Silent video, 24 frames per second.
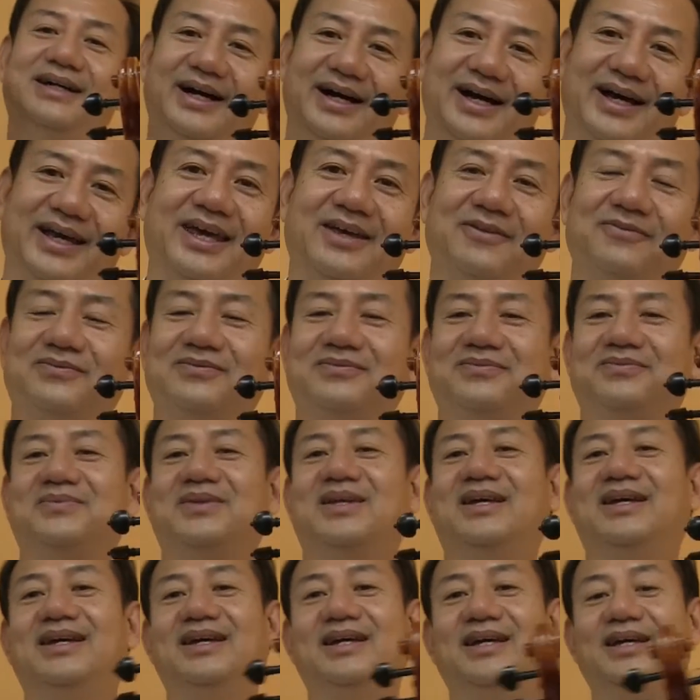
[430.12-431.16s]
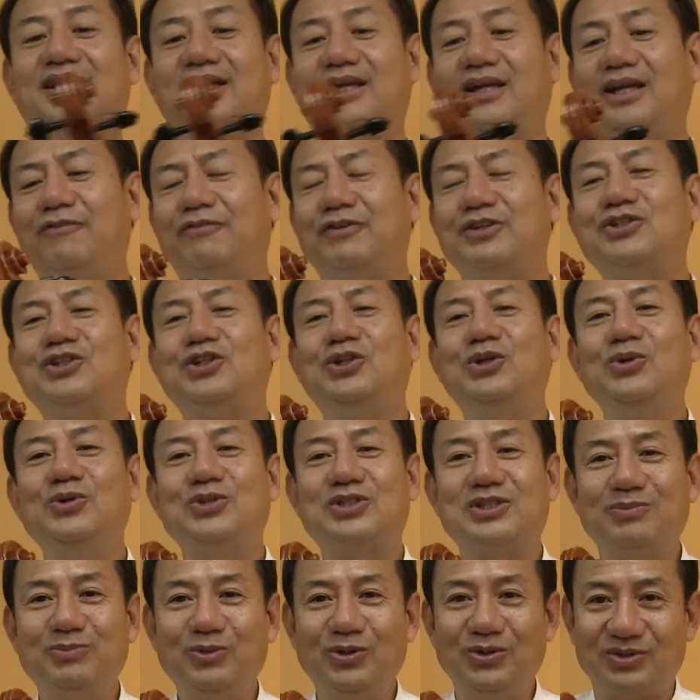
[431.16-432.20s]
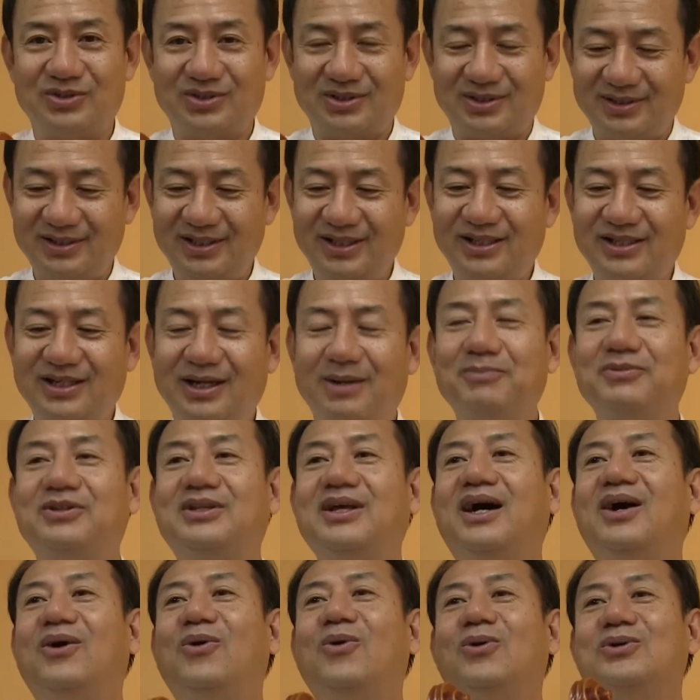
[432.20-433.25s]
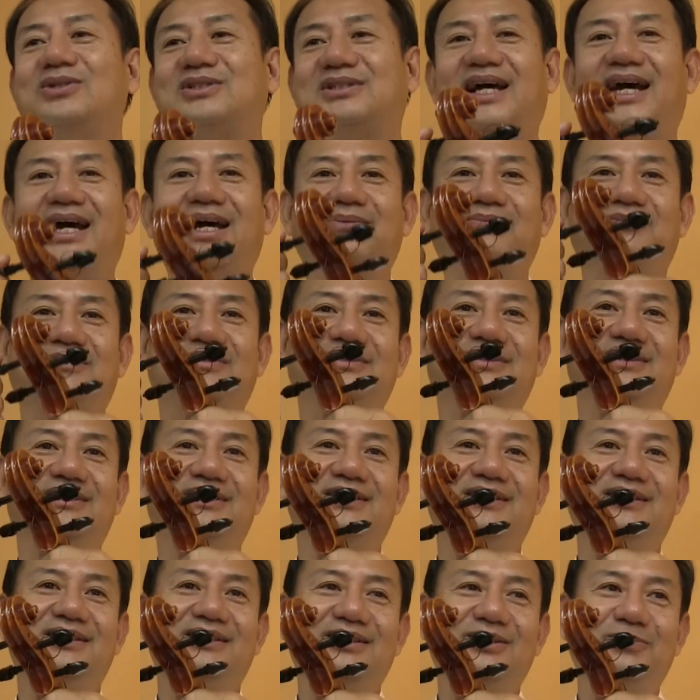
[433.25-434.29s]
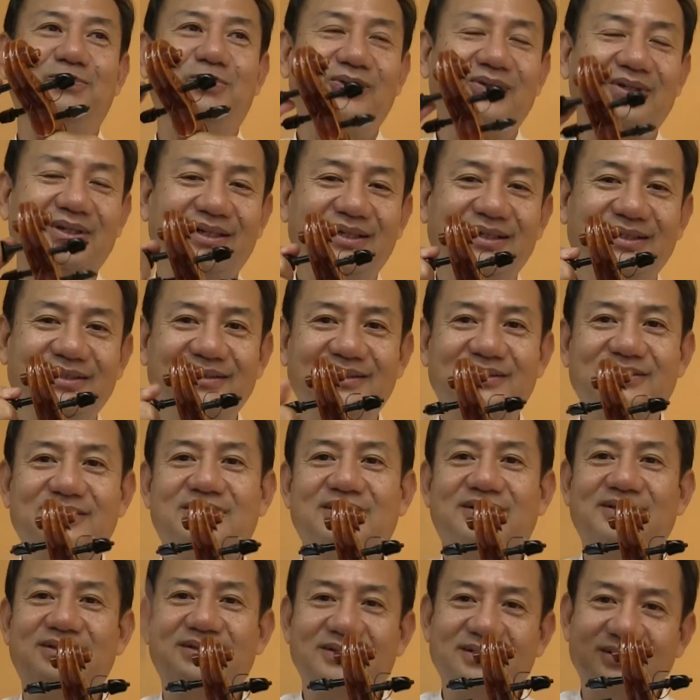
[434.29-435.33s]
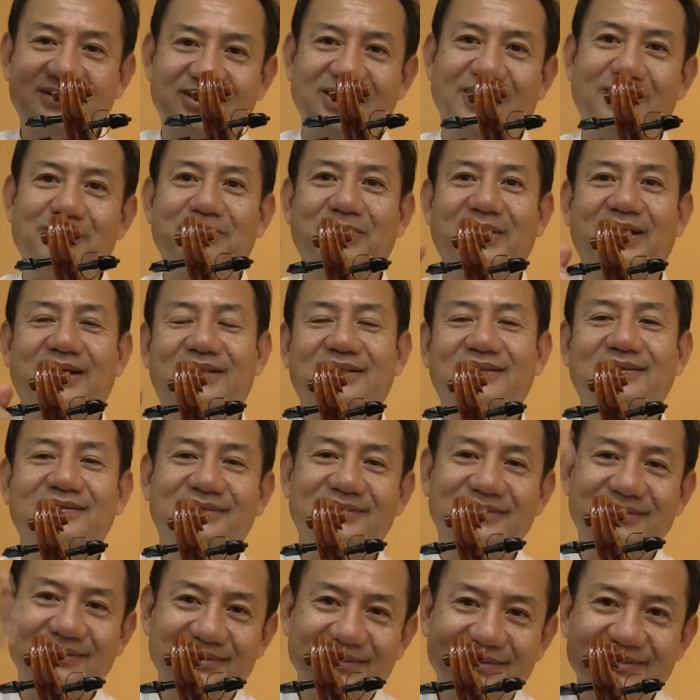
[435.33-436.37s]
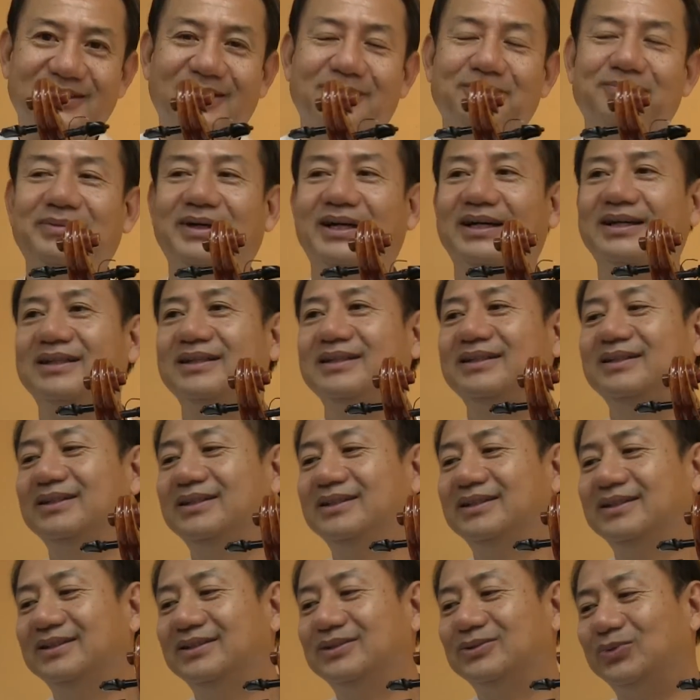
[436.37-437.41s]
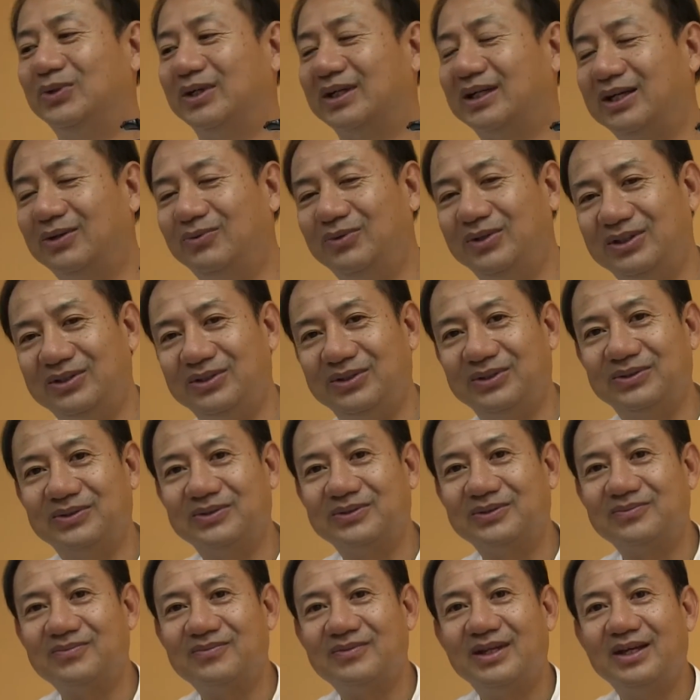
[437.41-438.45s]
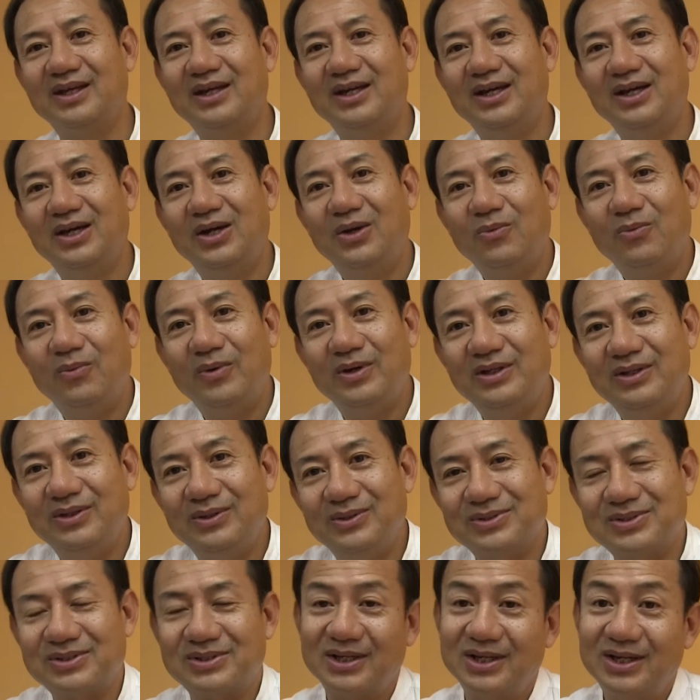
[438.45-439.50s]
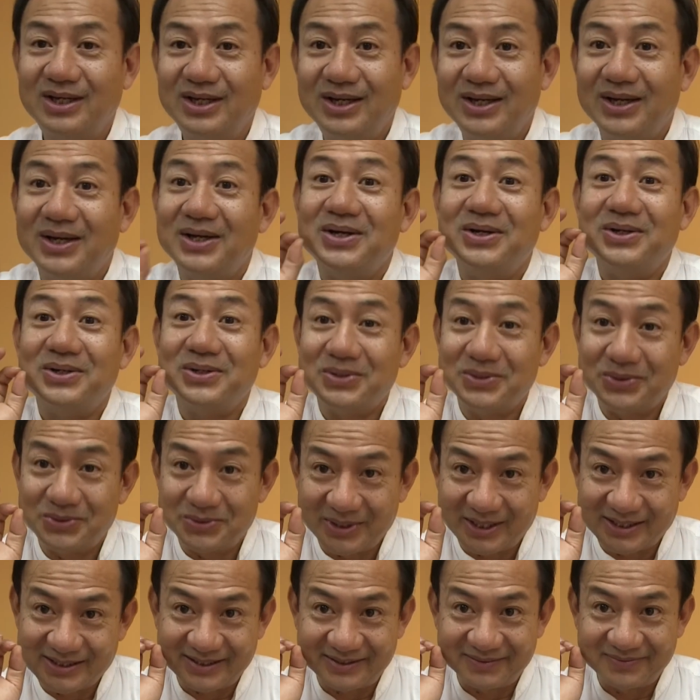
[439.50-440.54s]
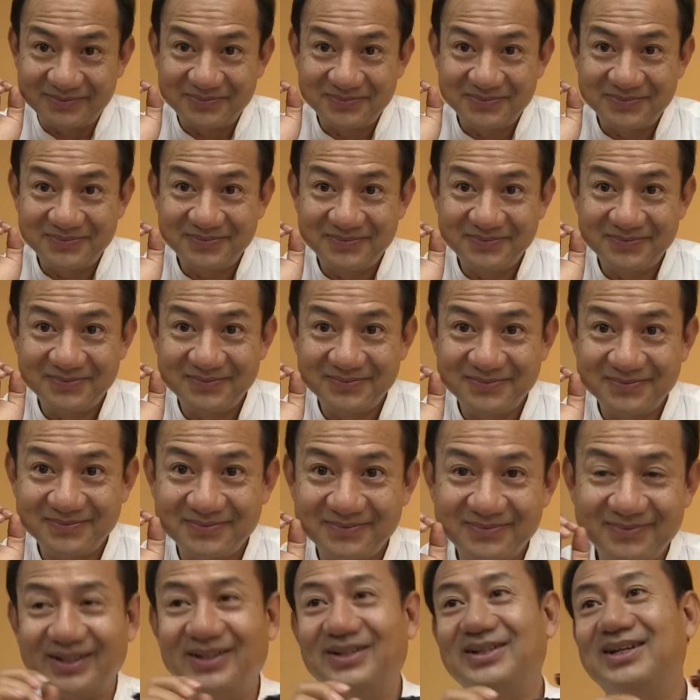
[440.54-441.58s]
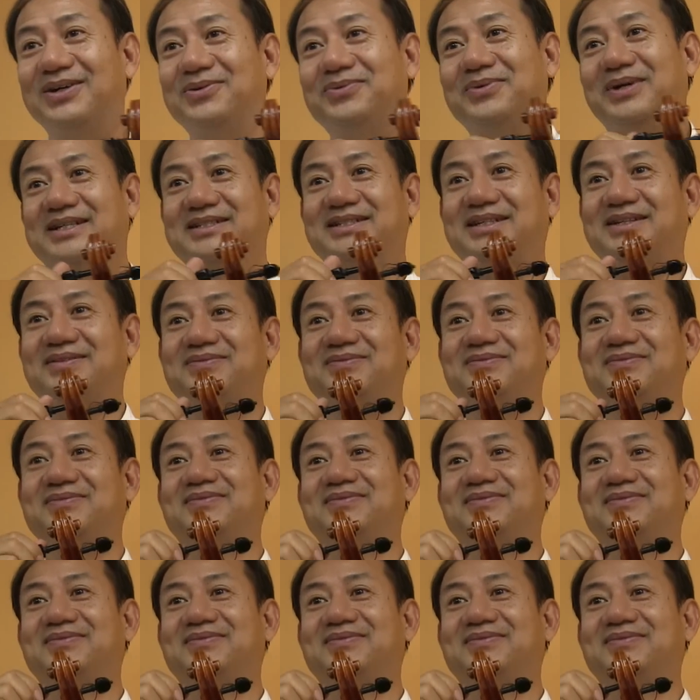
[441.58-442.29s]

Again. If it's too smooth, it comes down all the time. You pull it out, it come back. Come back. What can we do? We use rosin. Okay, rosin.